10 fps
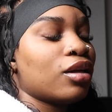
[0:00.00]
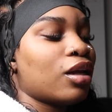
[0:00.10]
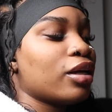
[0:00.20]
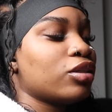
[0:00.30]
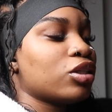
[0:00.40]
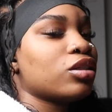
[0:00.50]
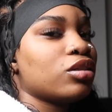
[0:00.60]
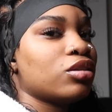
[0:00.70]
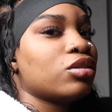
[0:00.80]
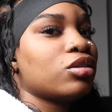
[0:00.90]
Like just
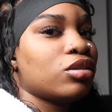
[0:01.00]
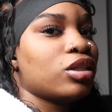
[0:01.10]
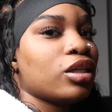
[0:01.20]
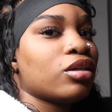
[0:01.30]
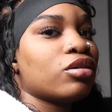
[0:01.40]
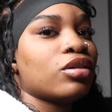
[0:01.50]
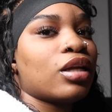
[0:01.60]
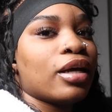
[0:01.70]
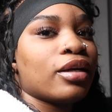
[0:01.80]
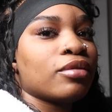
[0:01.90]
chill.
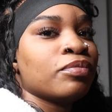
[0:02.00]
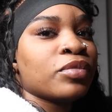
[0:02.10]
Like